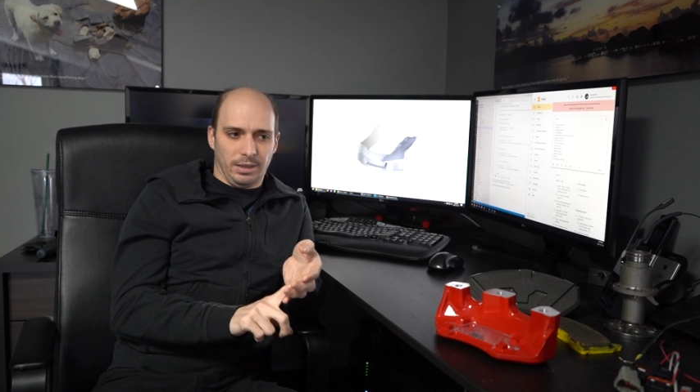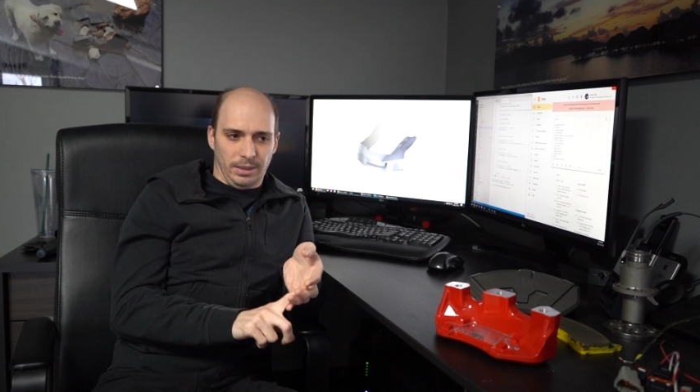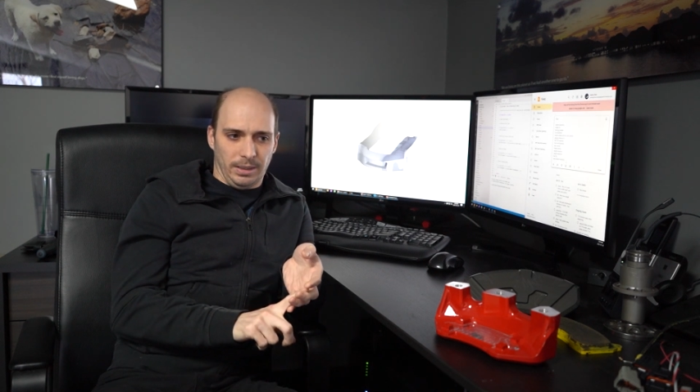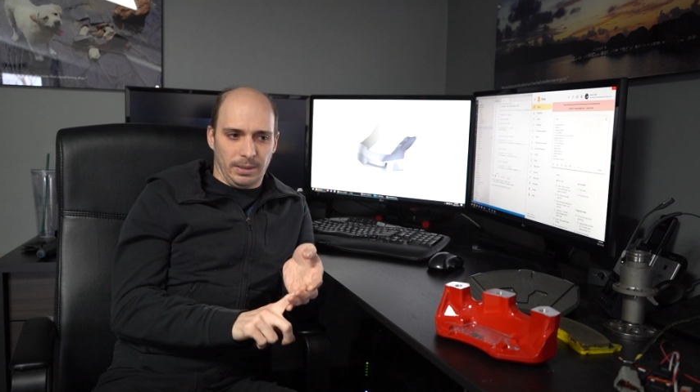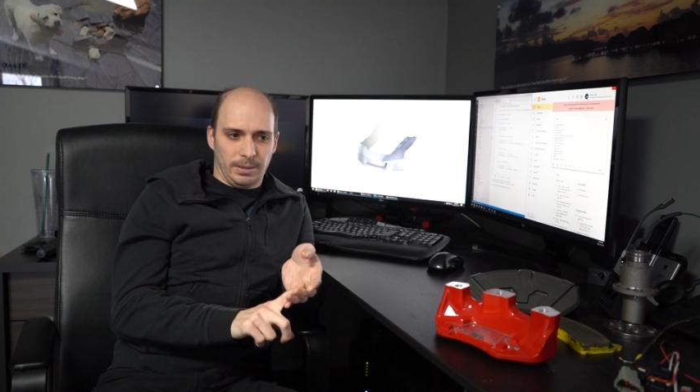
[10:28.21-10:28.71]

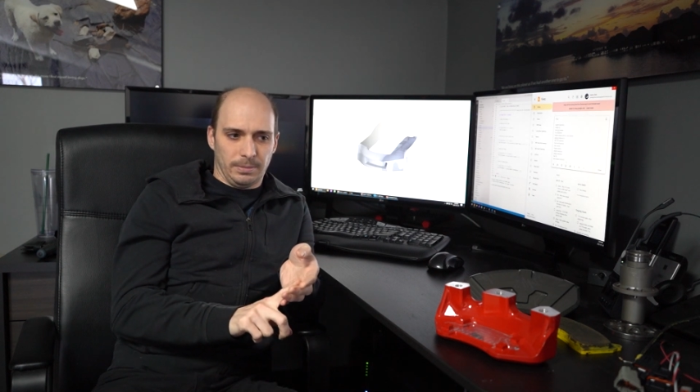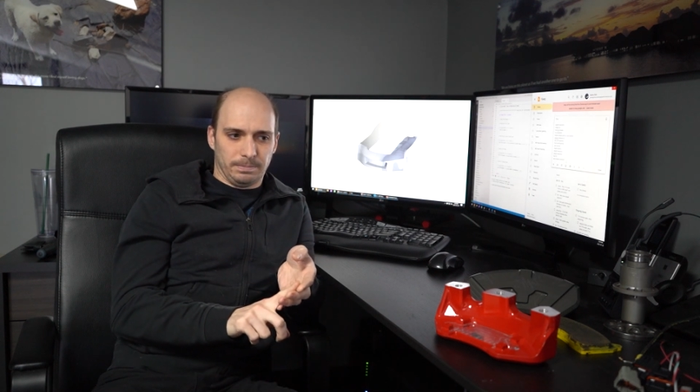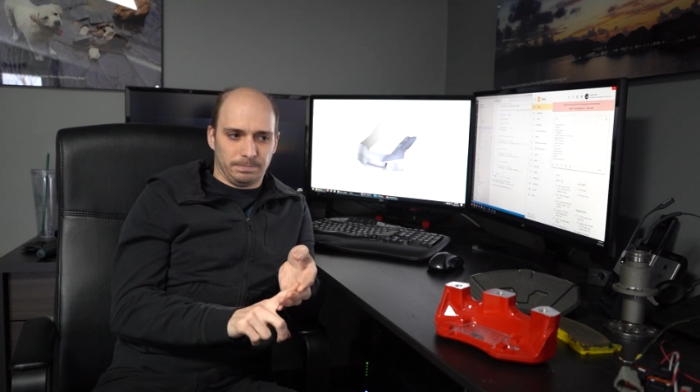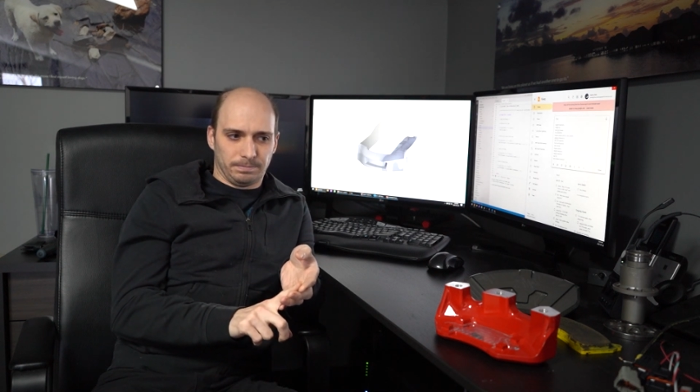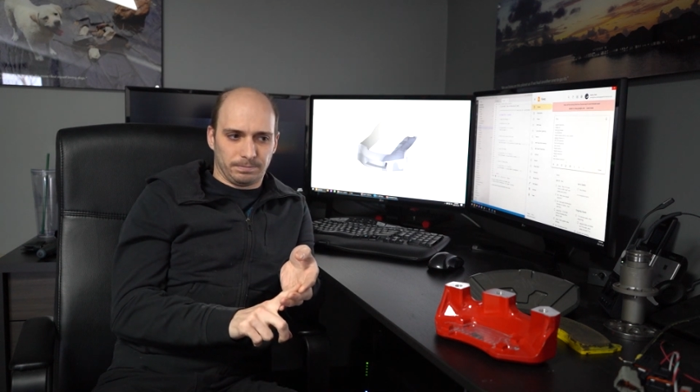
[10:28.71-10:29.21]

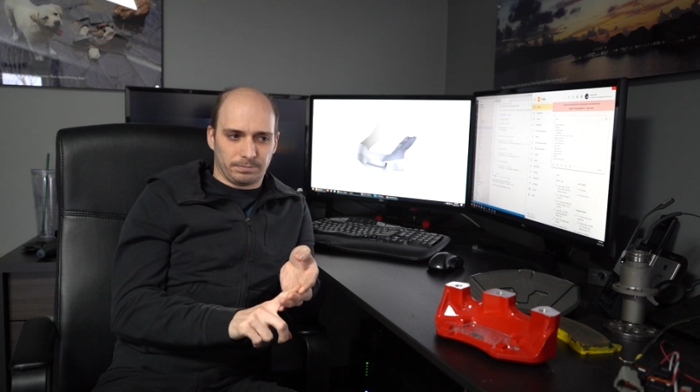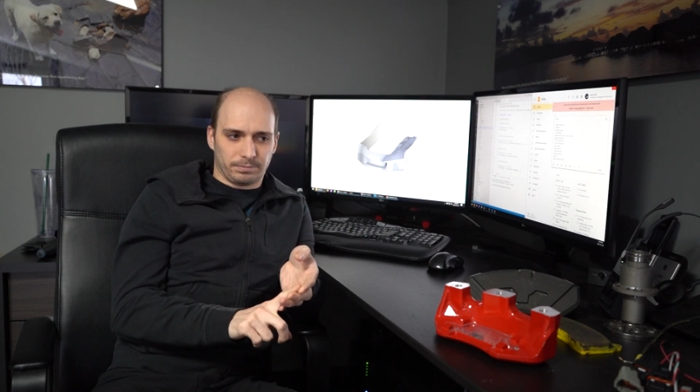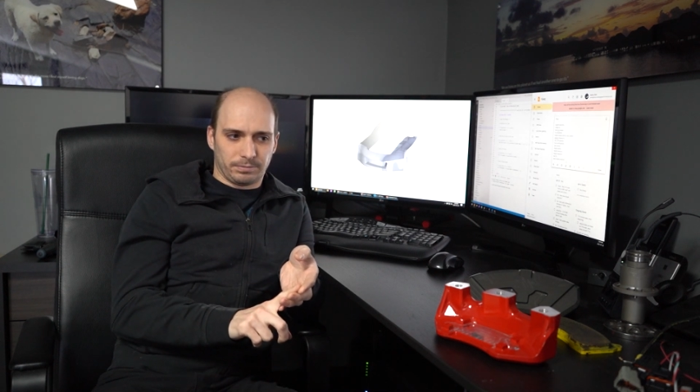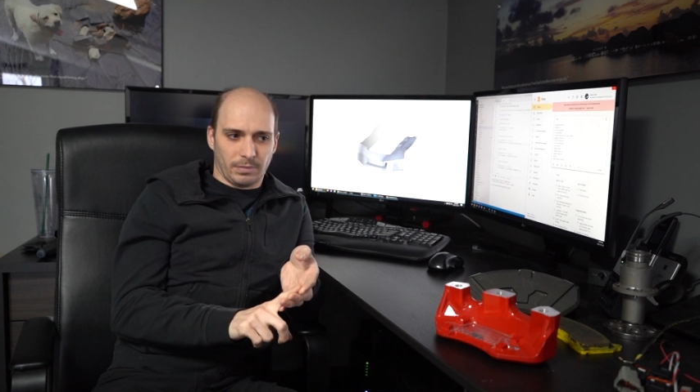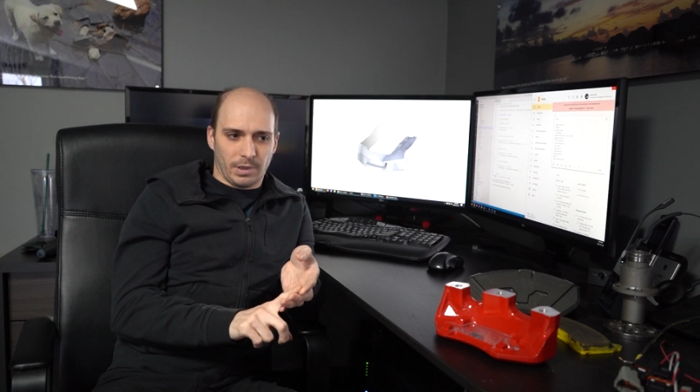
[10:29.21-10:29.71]

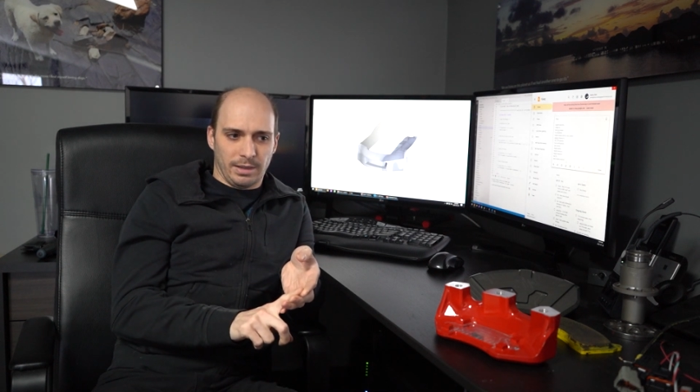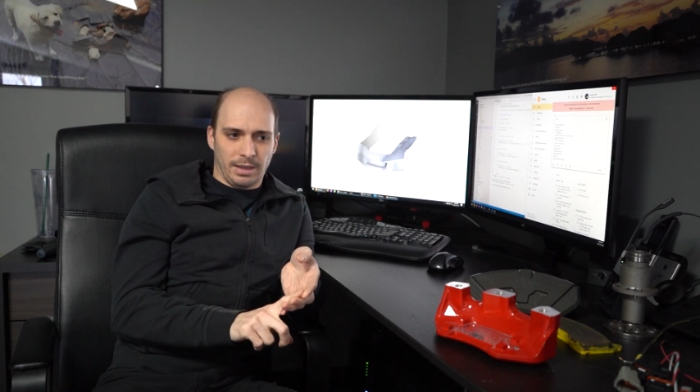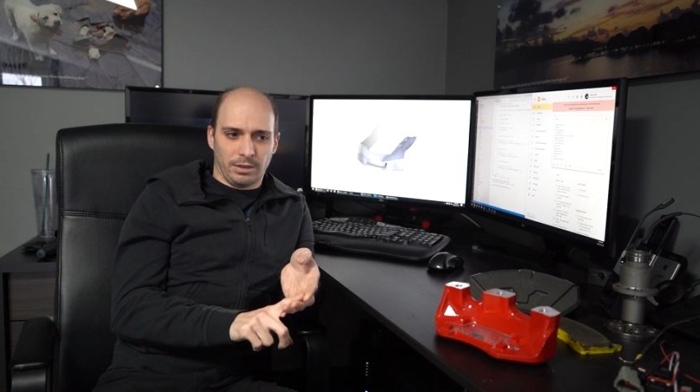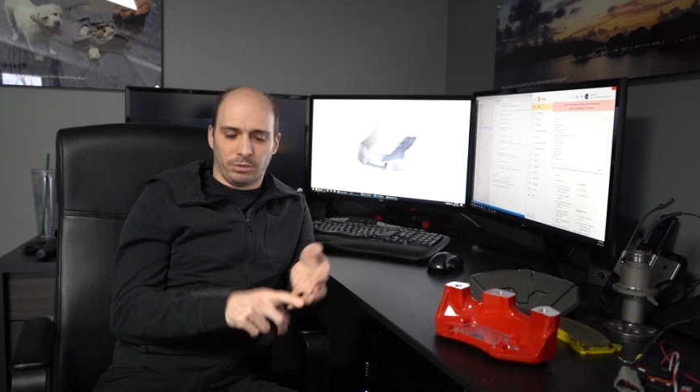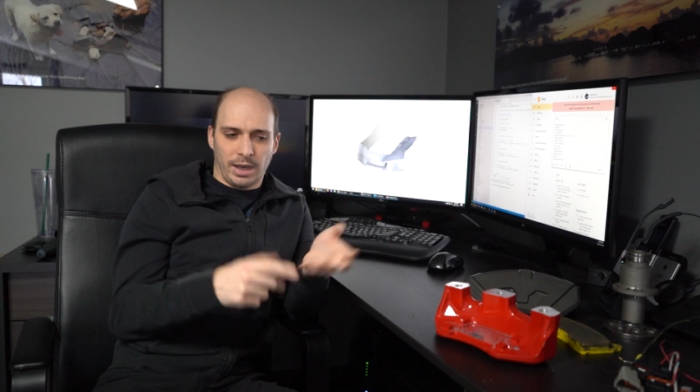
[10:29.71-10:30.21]
And
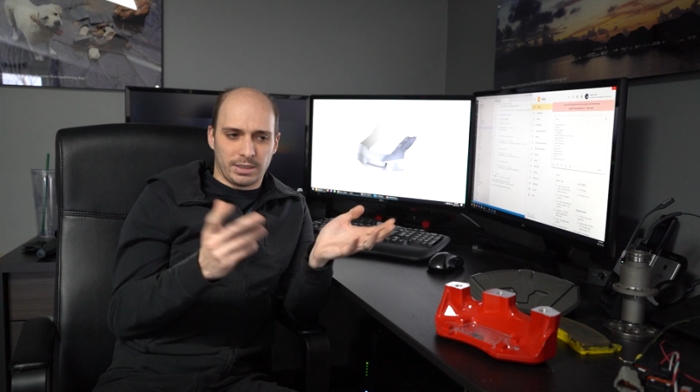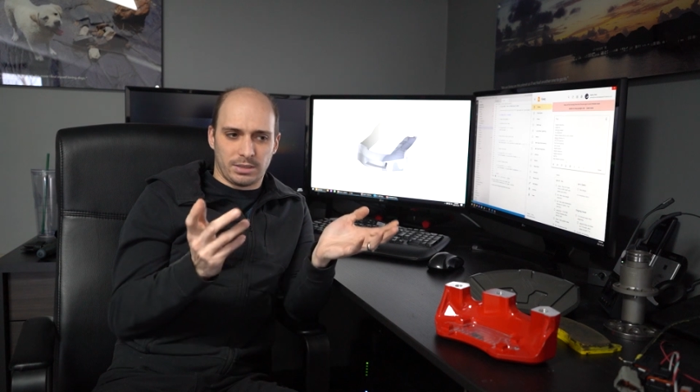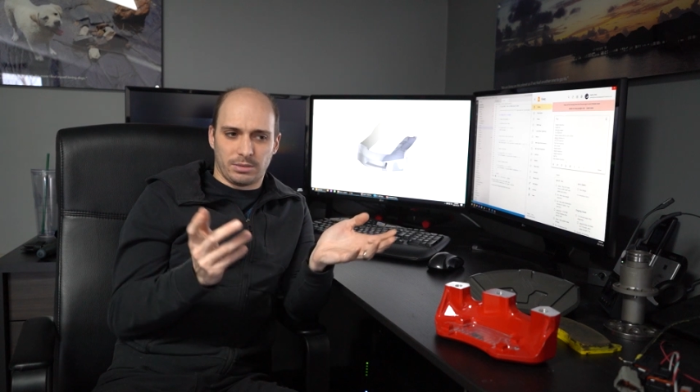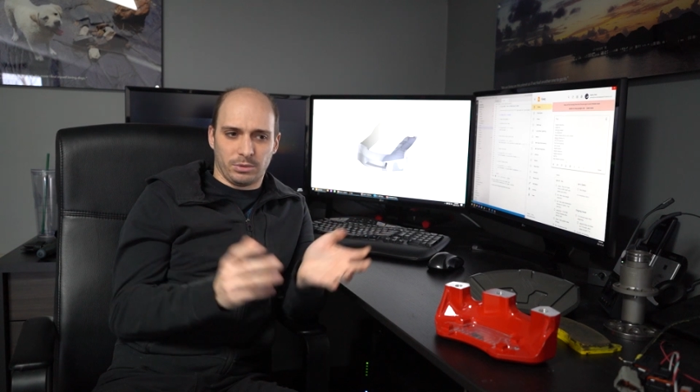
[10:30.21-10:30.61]
then the rest